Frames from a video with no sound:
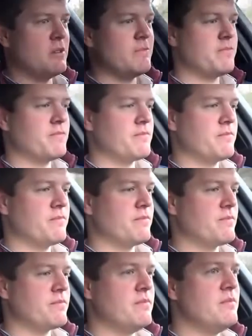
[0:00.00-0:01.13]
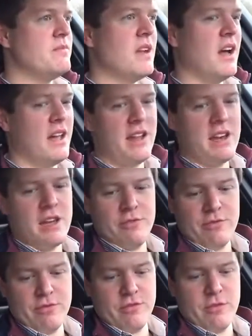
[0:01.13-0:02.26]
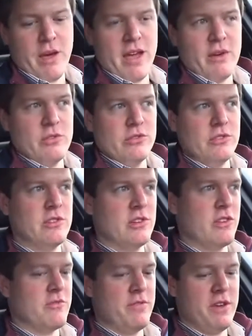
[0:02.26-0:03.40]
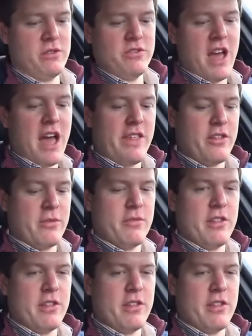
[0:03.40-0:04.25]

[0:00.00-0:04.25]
and I love the way it all sort of looks and feels. Yeah, there's some